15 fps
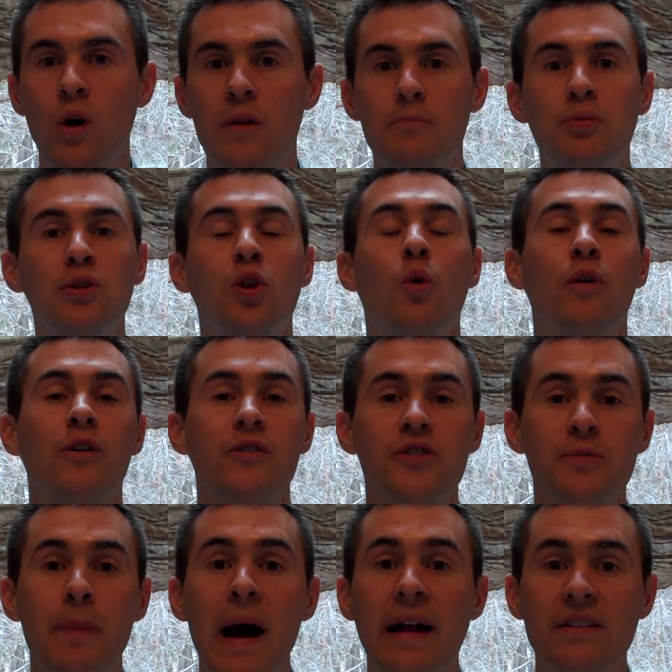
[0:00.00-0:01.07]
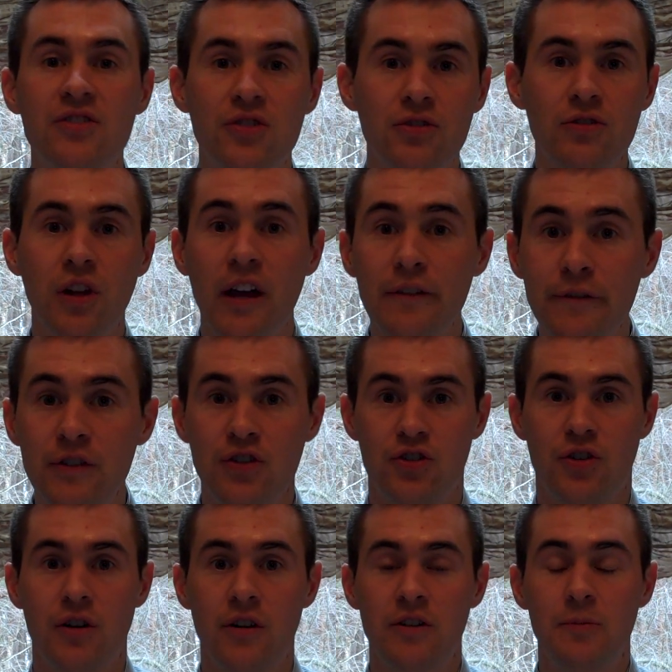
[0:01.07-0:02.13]
employer-sponsored life
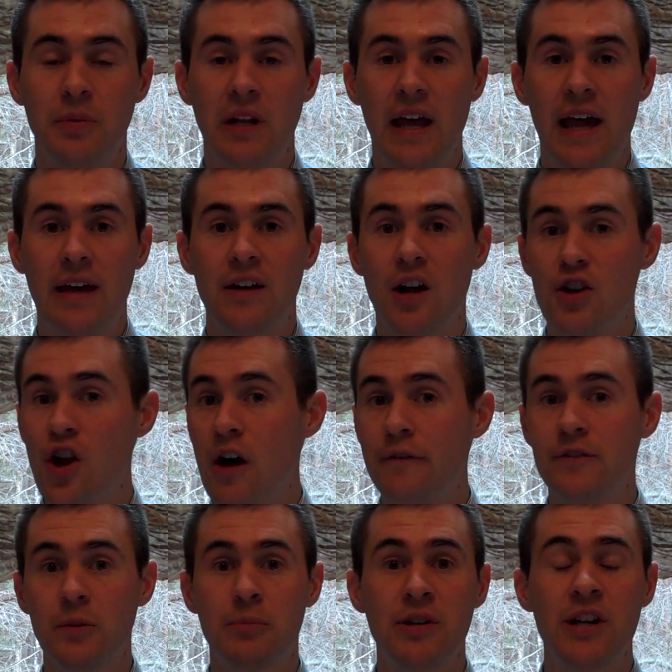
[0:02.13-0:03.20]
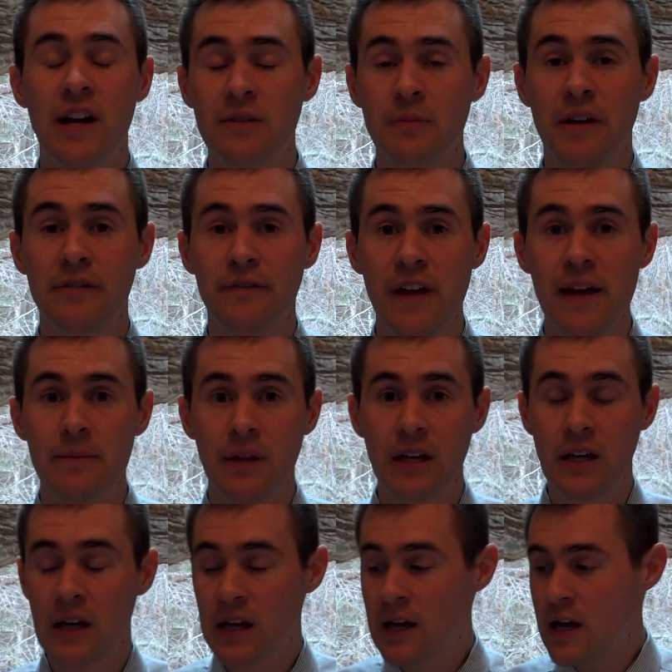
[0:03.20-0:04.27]
insurance plan enough to protect my family?
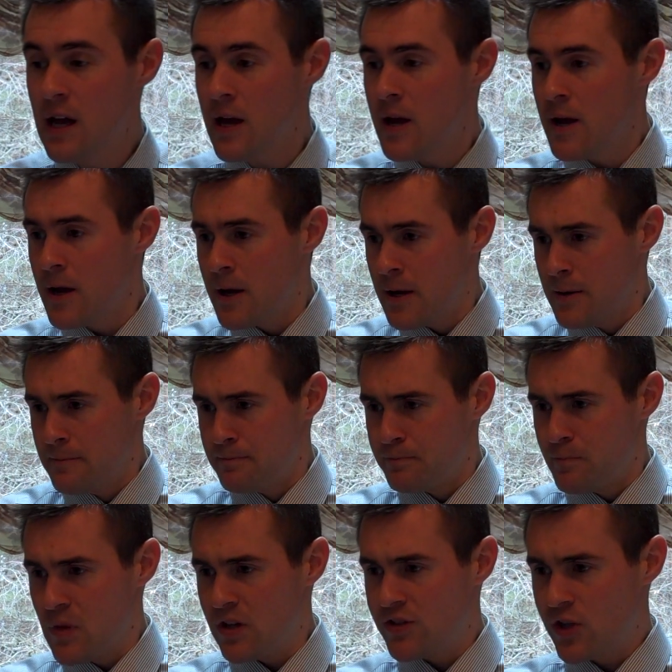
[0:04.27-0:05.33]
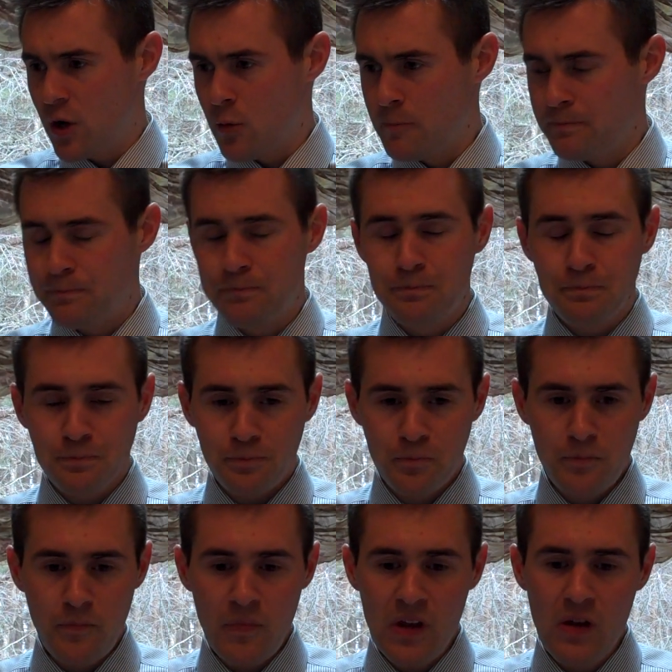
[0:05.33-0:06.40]
So
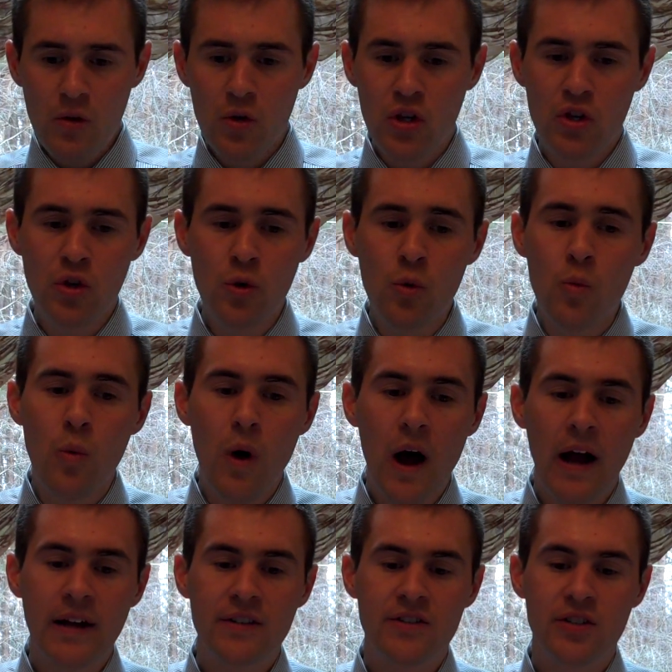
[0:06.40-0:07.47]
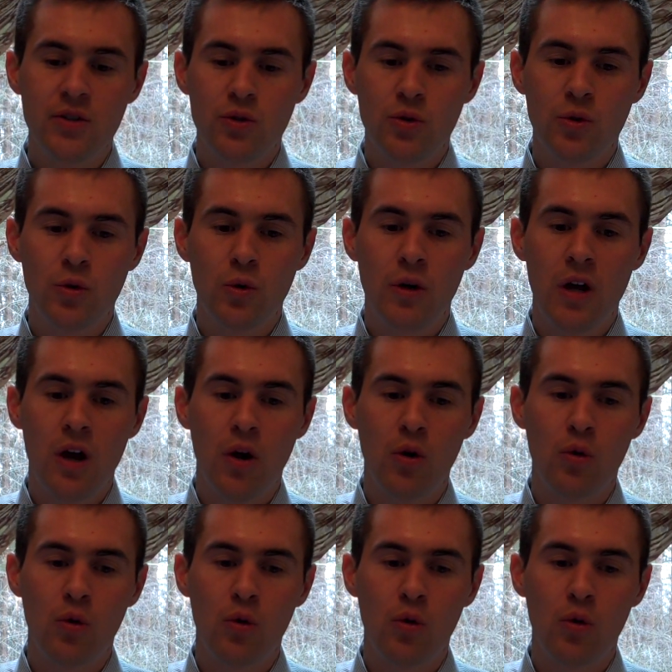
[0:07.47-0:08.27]
you want to